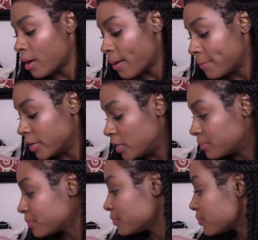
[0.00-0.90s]
But
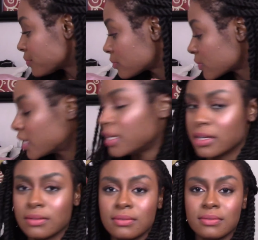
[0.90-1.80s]

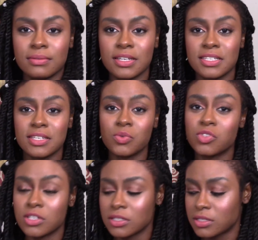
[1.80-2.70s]
yeah, like I said, it was
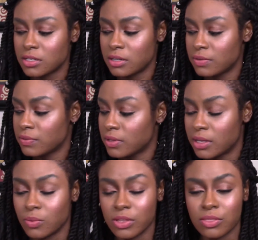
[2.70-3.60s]
good stuff.
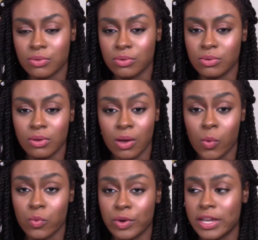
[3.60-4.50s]
It went through
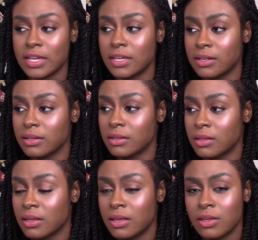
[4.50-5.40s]
rain,
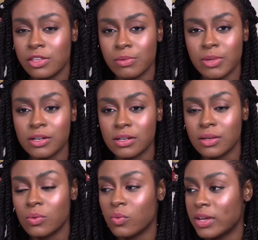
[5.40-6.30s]

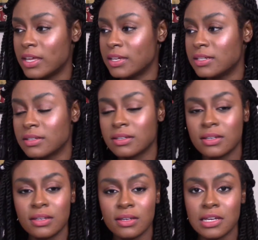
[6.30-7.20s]
humidity, wind,
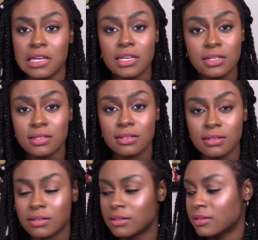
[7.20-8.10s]
heat,
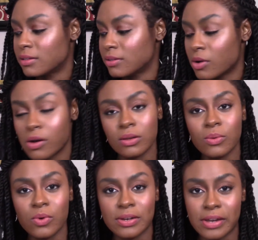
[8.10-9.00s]
all in
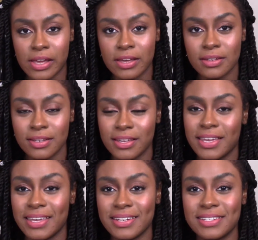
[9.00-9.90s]
one day,
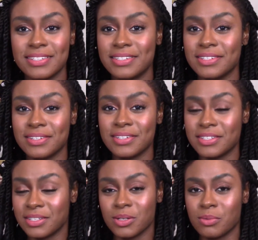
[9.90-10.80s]
and it's
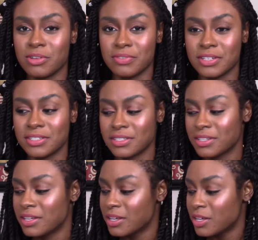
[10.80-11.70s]
still on my face.
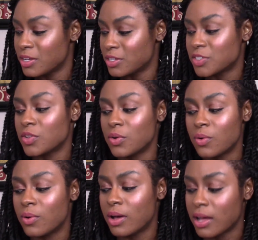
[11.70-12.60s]

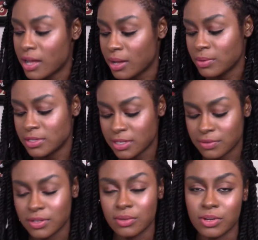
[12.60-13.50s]
So I would
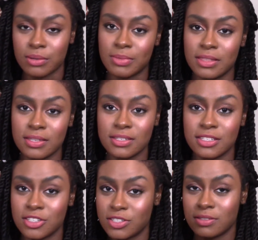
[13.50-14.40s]
definitely recommend
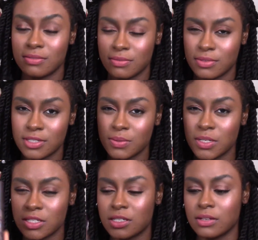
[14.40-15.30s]
this. It's some
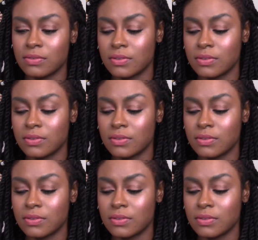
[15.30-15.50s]
good stuff.